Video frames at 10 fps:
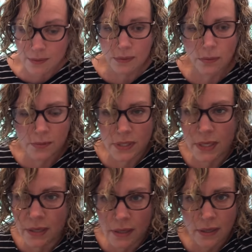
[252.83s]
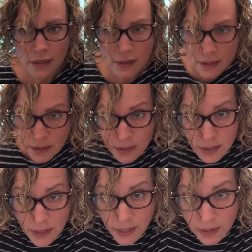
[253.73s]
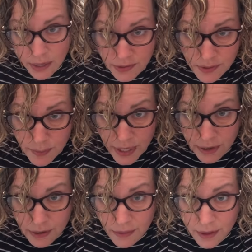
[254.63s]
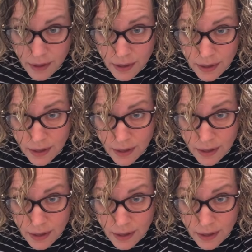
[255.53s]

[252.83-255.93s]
Oops, caught some hair in that.